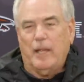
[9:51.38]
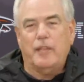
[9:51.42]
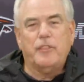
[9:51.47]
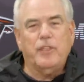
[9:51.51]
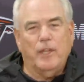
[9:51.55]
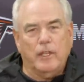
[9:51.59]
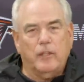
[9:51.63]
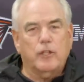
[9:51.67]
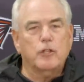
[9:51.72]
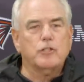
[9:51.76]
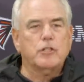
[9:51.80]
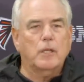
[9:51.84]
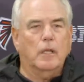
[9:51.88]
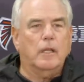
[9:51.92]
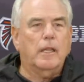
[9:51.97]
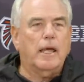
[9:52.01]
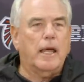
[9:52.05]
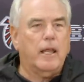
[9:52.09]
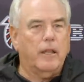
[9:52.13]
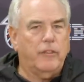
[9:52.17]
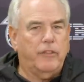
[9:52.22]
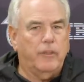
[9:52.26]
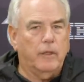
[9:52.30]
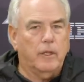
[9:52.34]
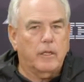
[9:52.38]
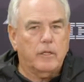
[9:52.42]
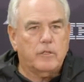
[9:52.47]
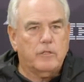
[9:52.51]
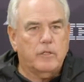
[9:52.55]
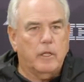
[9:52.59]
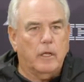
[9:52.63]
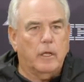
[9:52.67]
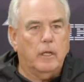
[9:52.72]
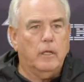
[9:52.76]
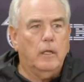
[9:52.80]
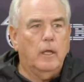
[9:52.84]
but I think there's a lot of things
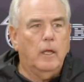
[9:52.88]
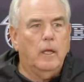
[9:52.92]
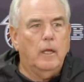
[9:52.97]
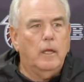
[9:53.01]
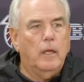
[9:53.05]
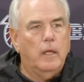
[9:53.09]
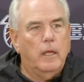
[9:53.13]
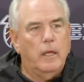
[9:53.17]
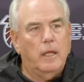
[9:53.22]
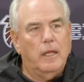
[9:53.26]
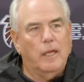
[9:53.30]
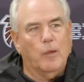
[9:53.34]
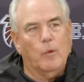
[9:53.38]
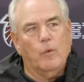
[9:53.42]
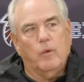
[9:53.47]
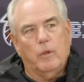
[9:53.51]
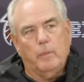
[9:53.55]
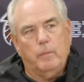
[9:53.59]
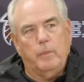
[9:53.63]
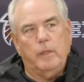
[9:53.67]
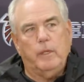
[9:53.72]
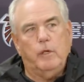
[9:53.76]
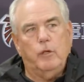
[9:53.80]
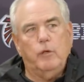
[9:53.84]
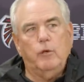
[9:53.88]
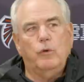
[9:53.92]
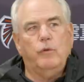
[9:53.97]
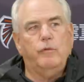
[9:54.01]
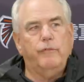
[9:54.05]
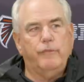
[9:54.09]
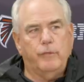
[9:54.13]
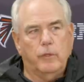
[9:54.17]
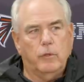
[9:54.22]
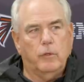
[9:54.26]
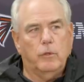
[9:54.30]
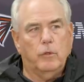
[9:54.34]
that it would
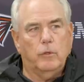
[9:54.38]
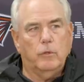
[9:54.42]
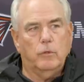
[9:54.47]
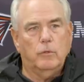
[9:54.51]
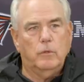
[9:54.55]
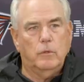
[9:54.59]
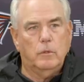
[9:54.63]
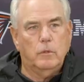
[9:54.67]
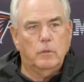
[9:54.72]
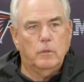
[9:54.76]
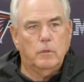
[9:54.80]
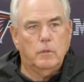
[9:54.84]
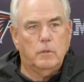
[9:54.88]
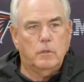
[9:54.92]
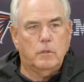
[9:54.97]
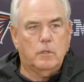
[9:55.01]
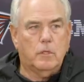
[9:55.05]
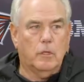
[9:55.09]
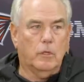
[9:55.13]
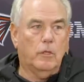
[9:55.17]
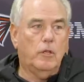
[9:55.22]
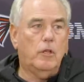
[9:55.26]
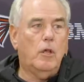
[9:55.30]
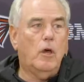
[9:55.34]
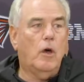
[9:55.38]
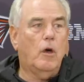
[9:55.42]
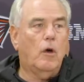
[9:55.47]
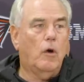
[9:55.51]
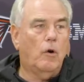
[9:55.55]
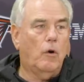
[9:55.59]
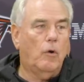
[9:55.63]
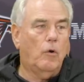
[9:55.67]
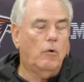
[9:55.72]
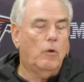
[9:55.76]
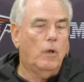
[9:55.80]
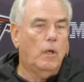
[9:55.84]
behoove you to
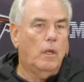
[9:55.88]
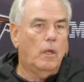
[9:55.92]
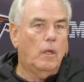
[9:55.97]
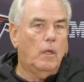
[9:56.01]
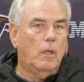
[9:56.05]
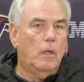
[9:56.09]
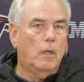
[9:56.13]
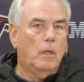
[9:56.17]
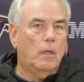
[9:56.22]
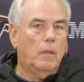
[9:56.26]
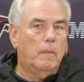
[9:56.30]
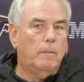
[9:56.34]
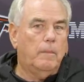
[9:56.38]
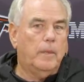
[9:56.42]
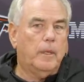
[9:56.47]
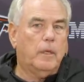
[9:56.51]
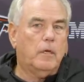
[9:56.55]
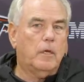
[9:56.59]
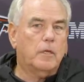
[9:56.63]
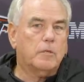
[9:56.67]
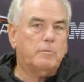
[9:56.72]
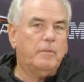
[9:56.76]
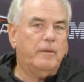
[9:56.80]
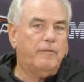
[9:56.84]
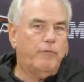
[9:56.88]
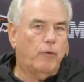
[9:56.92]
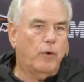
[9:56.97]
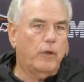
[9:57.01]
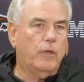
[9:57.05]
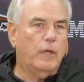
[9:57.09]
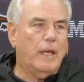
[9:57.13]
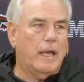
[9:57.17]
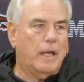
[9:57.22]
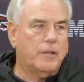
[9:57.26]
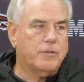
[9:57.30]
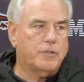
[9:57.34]
know because before
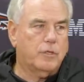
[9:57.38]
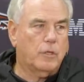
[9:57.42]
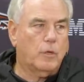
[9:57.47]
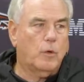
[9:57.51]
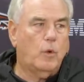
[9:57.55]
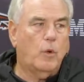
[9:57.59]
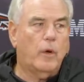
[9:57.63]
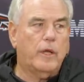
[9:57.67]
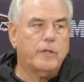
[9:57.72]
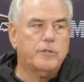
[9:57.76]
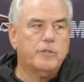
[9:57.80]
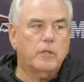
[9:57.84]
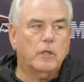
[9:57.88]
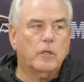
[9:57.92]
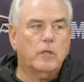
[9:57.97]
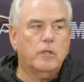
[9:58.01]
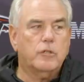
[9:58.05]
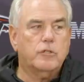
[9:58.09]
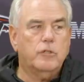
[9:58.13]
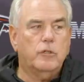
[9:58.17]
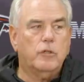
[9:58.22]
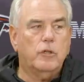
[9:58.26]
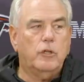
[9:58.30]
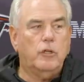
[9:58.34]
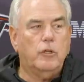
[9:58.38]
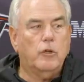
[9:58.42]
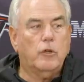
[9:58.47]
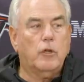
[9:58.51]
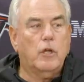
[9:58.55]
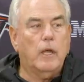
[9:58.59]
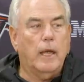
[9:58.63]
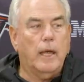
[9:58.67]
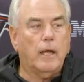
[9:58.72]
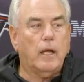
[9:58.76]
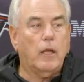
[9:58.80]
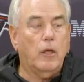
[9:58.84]
you ask the question, because you, you're
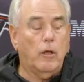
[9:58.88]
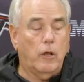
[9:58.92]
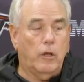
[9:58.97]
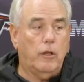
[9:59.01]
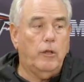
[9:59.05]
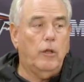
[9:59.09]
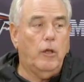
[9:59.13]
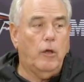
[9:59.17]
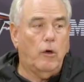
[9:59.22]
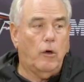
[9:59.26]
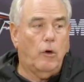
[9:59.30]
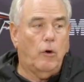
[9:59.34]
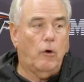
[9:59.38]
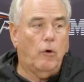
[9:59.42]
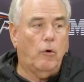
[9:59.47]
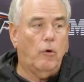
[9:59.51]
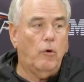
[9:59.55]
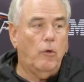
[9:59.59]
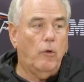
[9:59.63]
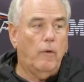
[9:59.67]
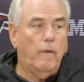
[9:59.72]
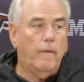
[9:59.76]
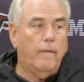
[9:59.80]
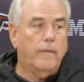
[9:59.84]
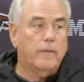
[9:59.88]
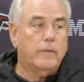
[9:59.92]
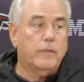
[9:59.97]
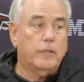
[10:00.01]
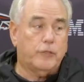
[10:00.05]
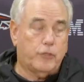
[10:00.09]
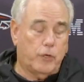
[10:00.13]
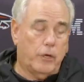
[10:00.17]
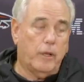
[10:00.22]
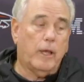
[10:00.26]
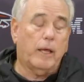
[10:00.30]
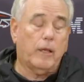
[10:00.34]
kind of going to know
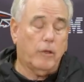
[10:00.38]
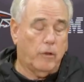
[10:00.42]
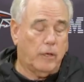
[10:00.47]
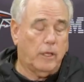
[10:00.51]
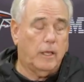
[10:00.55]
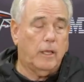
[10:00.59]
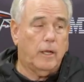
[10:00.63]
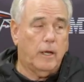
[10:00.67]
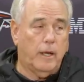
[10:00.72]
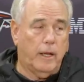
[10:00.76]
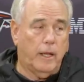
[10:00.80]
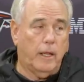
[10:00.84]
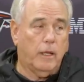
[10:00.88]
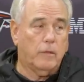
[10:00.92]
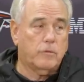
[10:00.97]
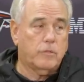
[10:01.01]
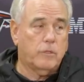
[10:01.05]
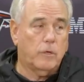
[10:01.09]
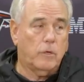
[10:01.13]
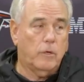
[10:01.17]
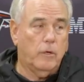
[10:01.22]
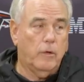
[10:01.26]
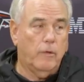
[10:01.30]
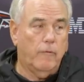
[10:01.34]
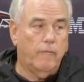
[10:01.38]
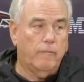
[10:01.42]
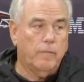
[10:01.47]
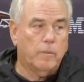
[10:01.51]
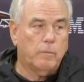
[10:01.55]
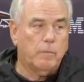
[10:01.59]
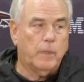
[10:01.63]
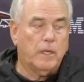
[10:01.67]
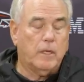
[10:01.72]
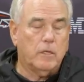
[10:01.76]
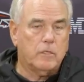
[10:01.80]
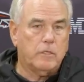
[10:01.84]
that you're not going to get an answer
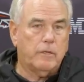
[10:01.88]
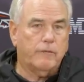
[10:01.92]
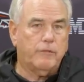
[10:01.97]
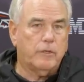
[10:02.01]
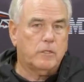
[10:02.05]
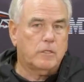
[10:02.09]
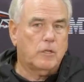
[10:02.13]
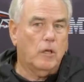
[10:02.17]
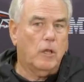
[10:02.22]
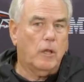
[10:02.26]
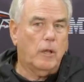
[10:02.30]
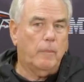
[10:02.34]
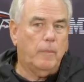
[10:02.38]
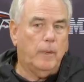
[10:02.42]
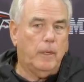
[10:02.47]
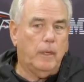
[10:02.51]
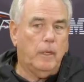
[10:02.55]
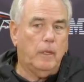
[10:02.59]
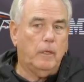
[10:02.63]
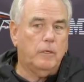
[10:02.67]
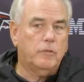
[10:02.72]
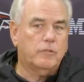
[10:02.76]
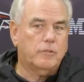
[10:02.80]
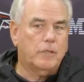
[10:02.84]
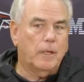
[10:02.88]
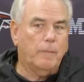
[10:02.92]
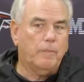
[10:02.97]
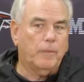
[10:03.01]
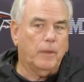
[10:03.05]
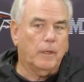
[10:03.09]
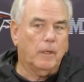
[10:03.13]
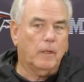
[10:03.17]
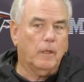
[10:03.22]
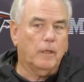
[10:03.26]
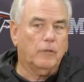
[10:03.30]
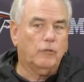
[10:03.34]
because if it's going to be
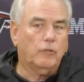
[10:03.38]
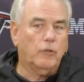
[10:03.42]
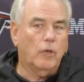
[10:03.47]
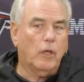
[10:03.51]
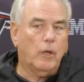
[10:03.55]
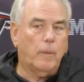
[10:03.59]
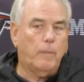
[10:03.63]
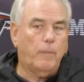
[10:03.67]
something that's going